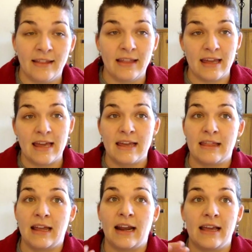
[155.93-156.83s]

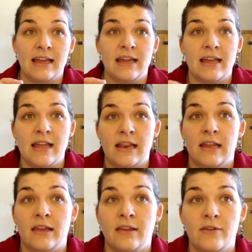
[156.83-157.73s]
thinking that I can
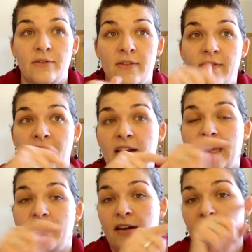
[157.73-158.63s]
use the
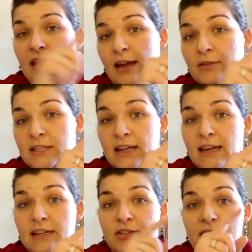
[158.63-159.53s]
variegated on the
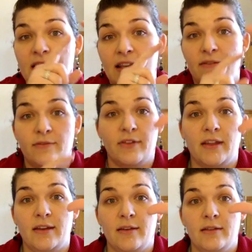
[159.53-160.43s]
outside edge and then for
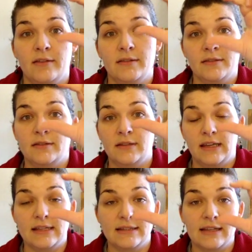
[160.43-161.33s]
the
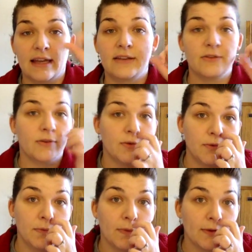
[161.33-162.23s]
inside
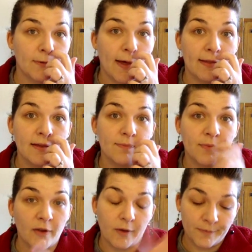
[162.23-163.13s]
do the solid.
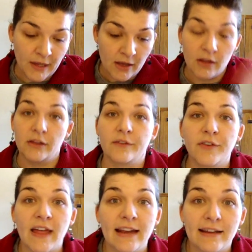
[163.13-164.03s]
So look
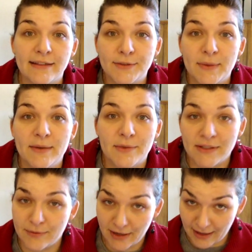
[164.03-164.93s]
for that next week. We'll
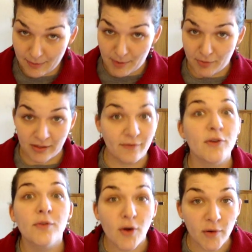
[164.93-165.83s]
see what I come up with.
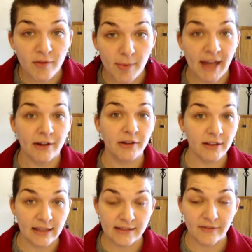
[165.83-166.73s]
If you know of a
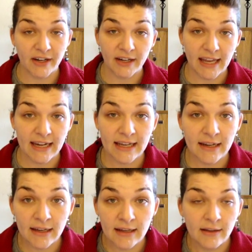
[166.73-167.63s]
pattern that's a
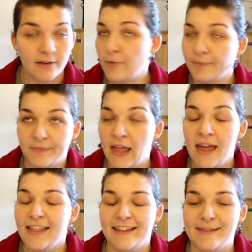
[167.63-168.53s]
variegated, nope,
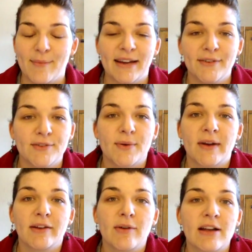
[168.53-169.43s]
that's a mitered
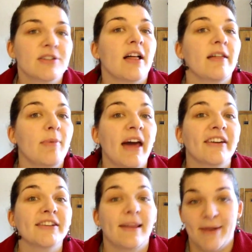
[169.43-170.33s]
square washcloth
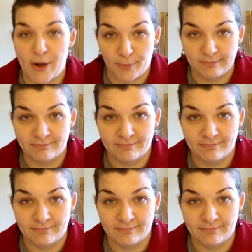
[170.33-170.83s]
pattern, let me know.